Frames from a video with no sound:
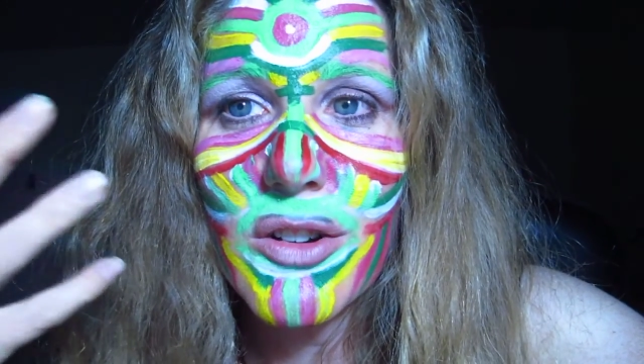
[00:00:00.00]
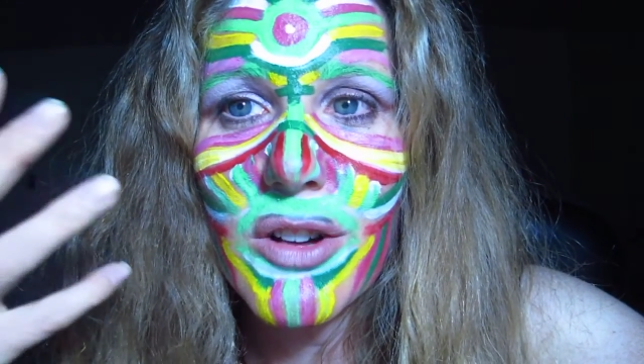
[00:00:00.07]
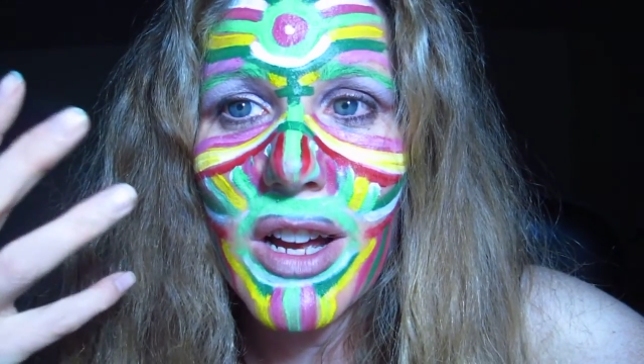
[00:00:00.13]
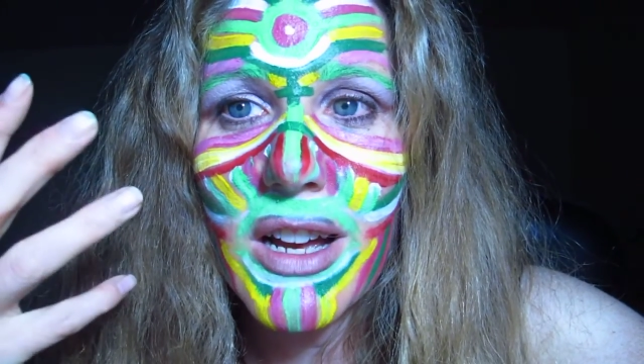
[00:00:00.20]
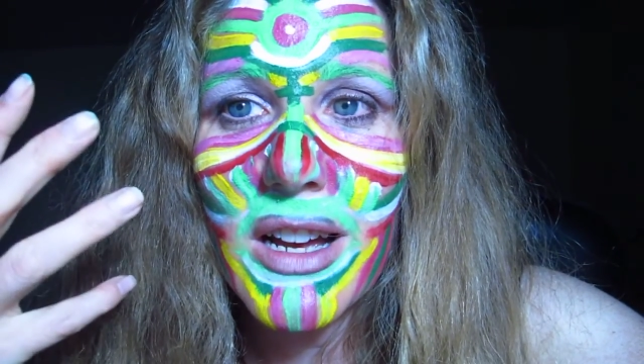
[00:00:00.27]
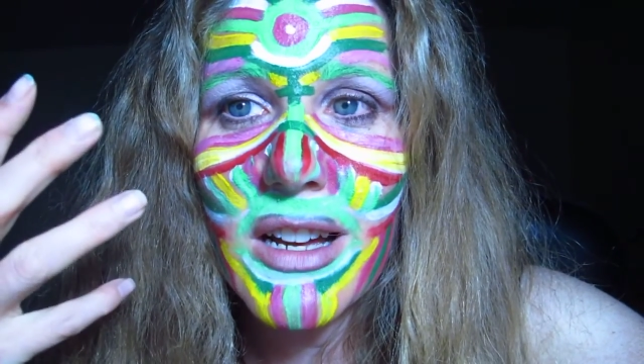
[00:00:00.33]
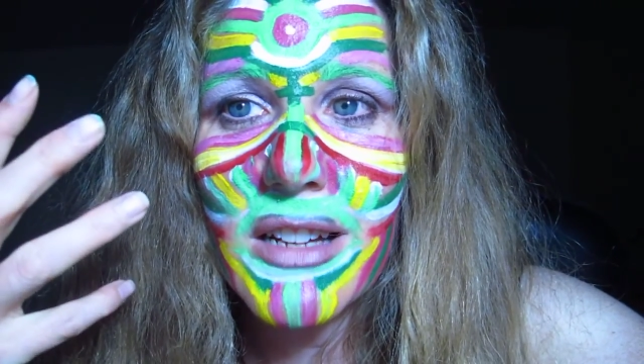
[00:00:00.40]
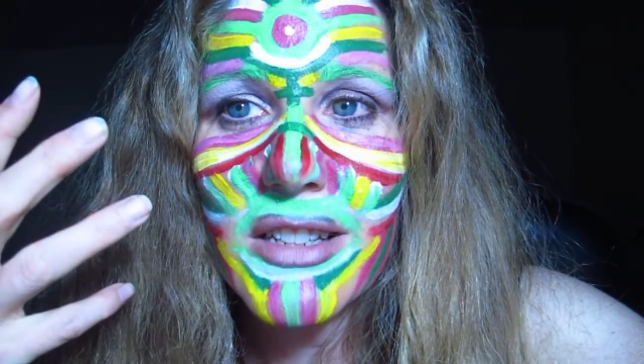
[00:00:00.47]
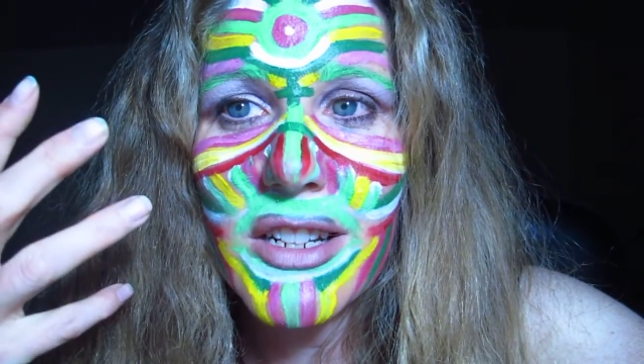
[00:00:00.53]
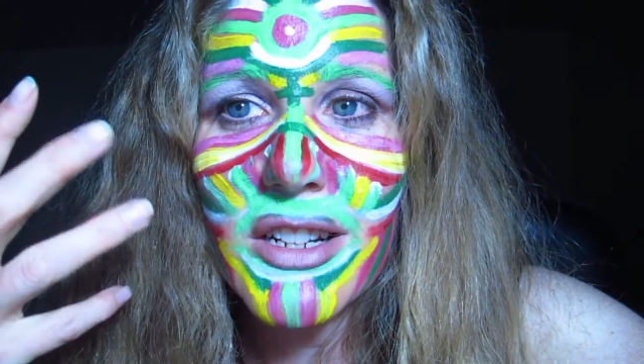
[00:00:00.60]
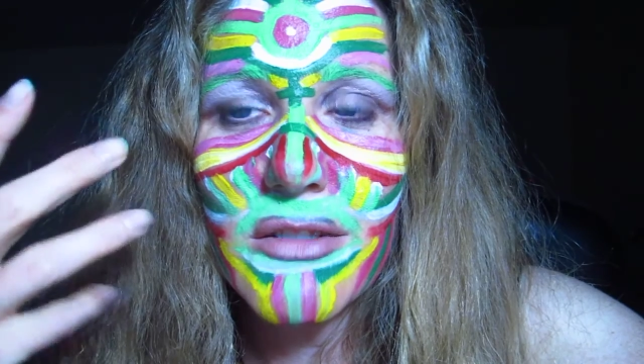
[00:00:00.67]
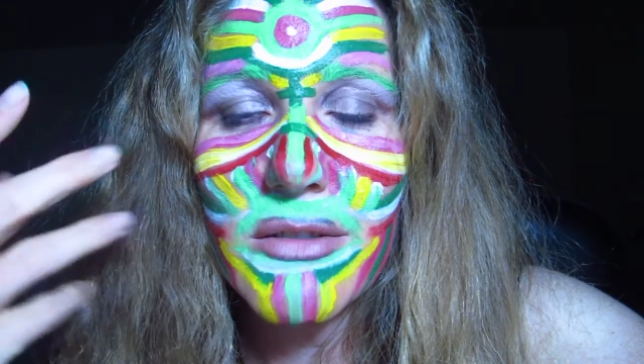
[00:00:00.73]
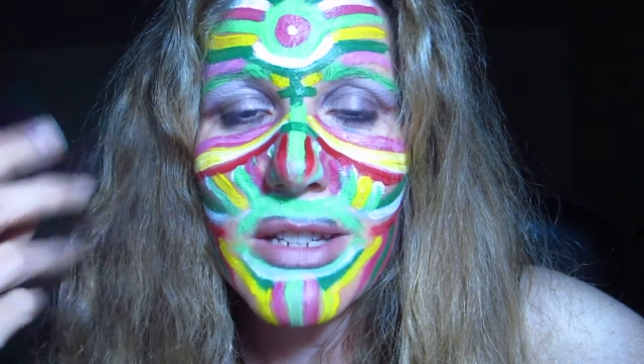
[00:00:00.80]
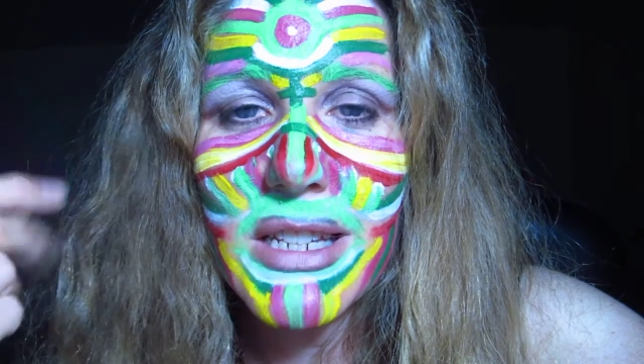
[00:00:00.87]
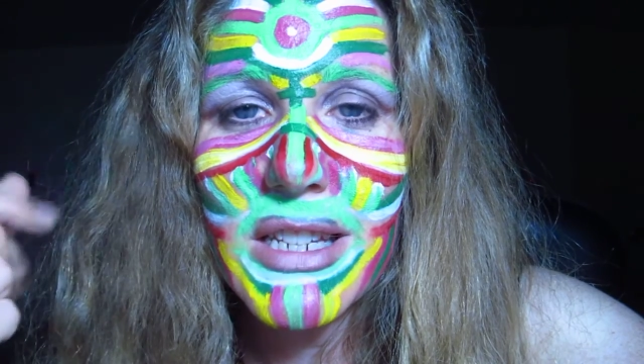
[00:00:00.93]
uh, you
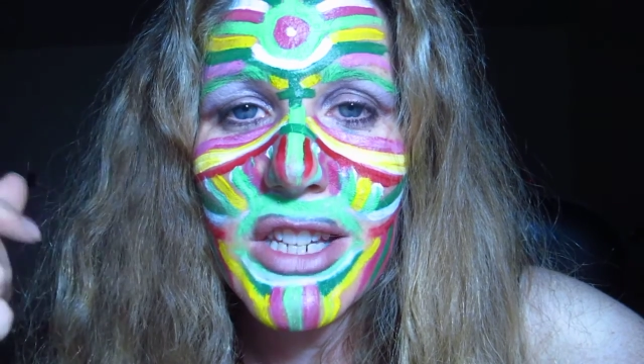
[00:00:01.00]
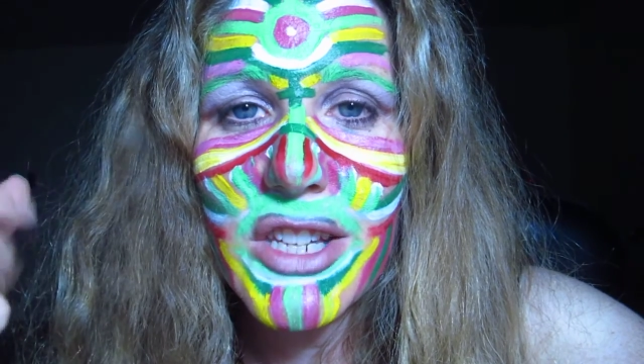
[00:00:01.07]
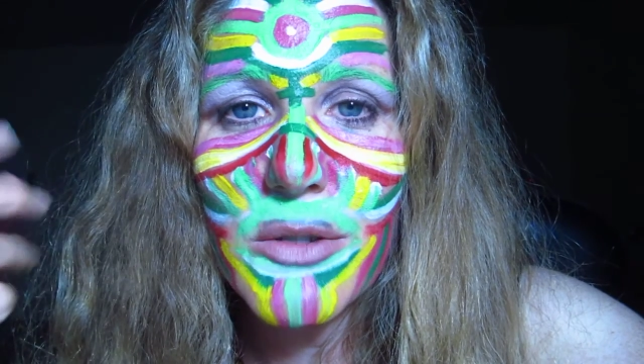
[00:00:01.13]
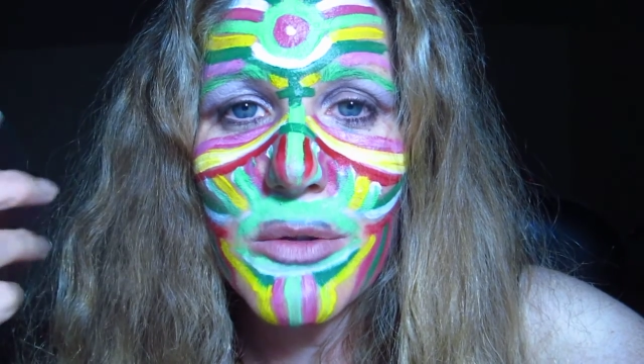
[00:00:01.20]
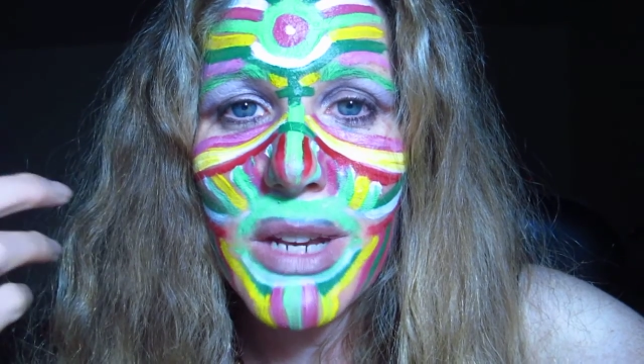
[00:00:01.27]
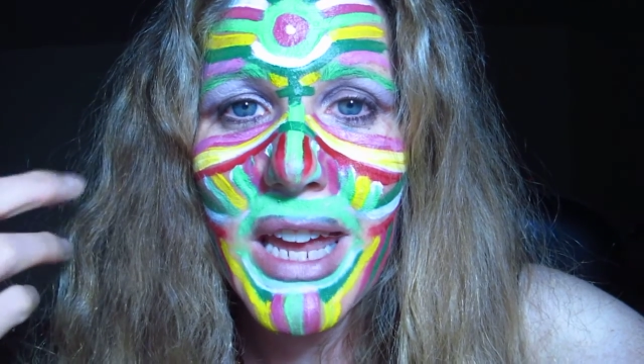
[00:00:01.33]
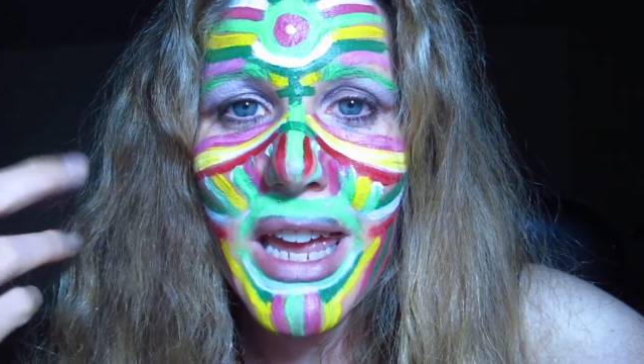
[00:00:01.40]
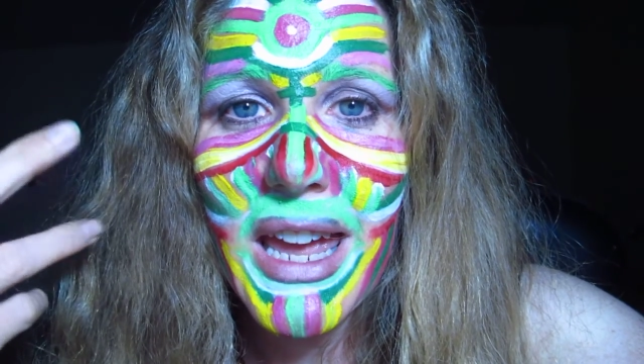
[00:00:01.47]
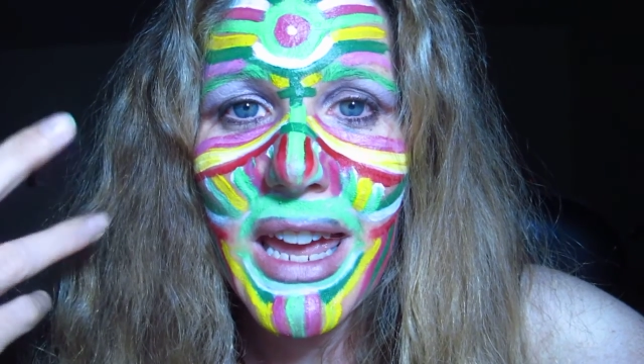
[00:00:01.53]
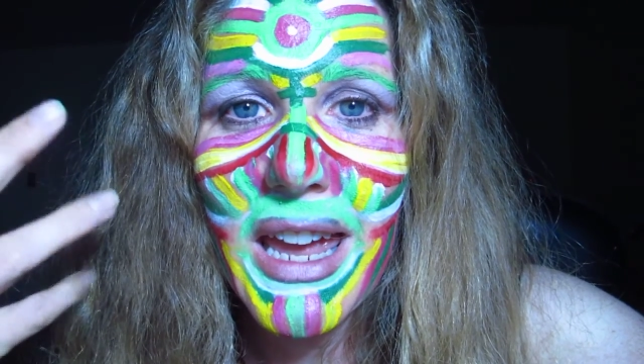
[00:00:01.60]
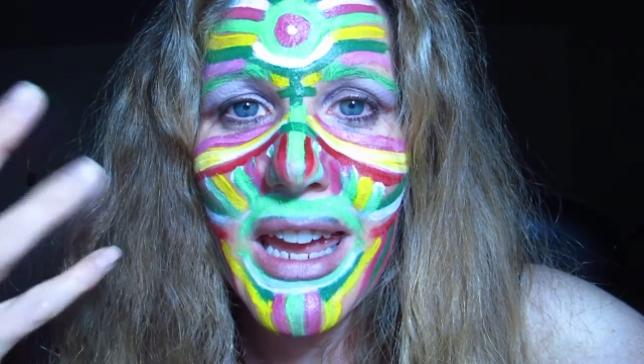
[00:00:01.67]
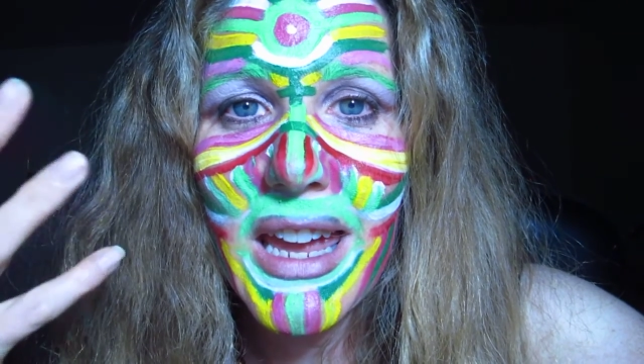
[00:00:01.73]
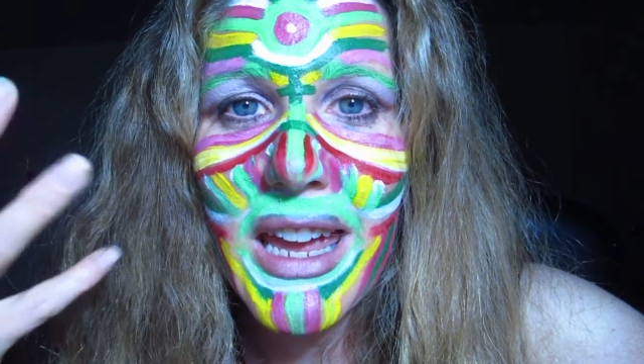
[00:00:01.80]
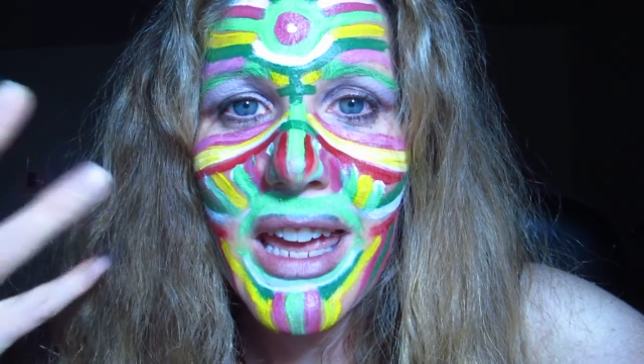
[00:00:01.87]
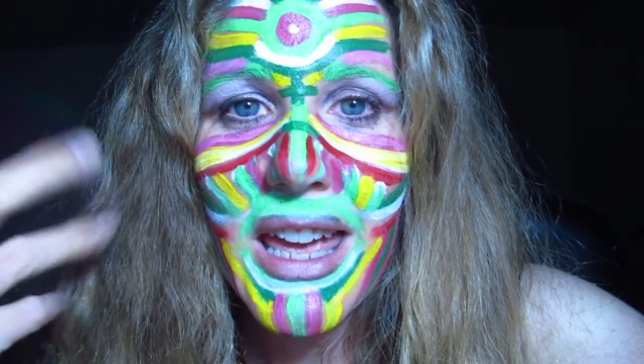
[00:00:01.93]
know, did Q and
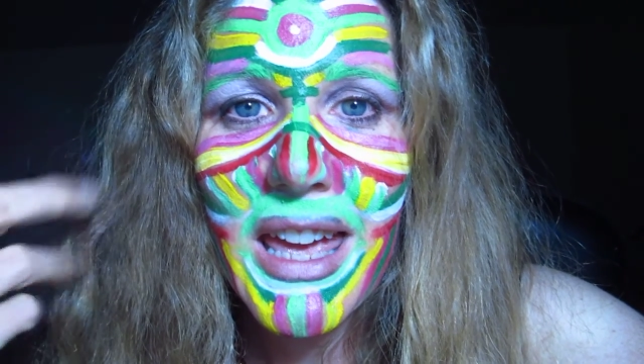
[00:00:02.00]
A,